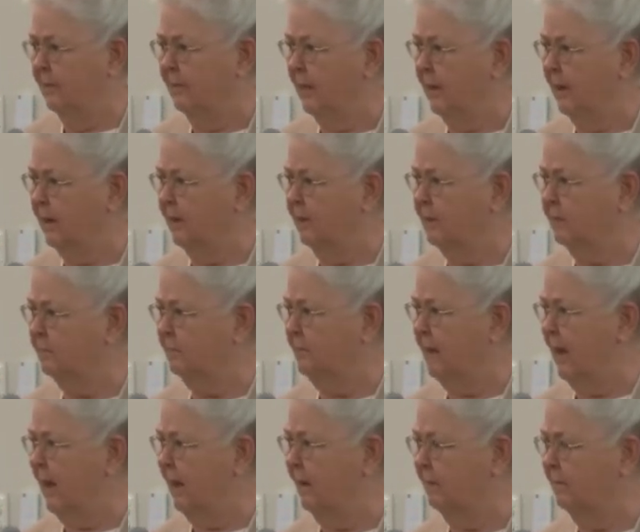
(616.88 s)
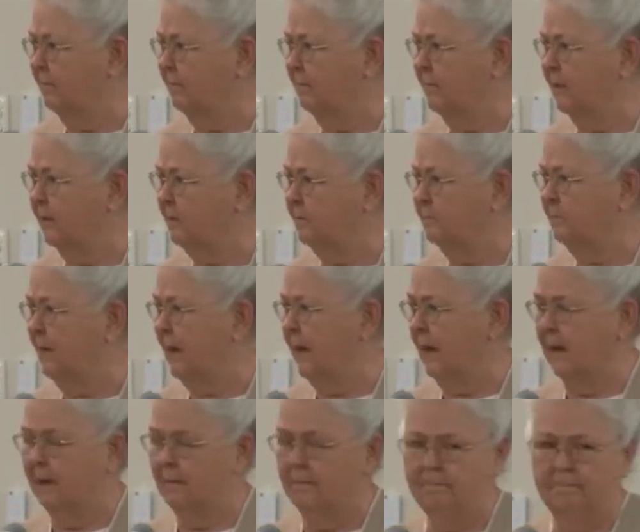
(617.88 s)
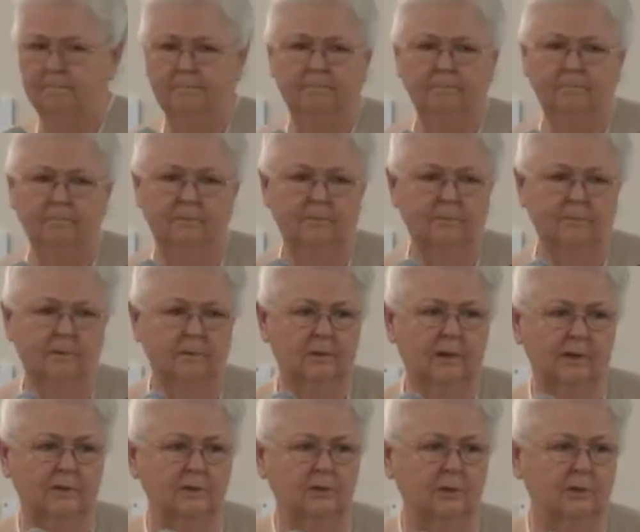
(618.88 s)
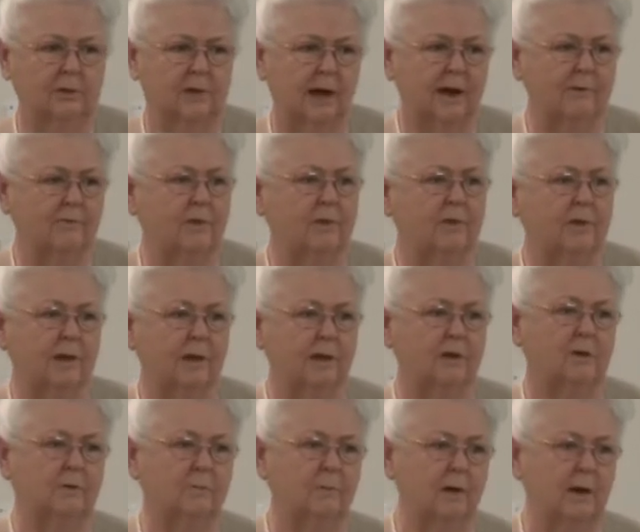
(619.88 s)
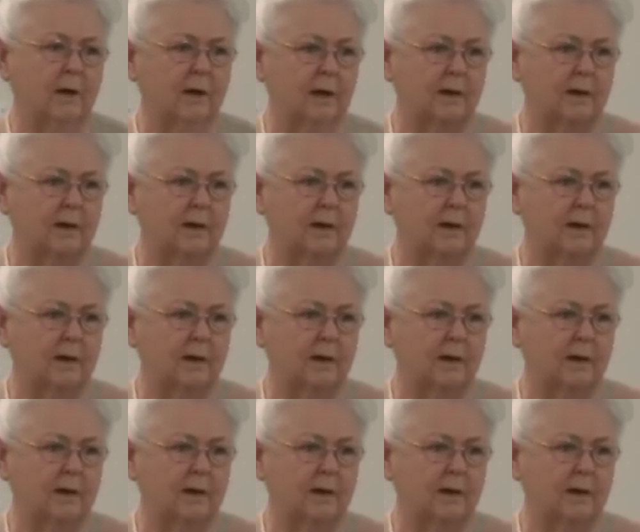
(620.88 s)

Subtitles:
That is my, it's just everything to me.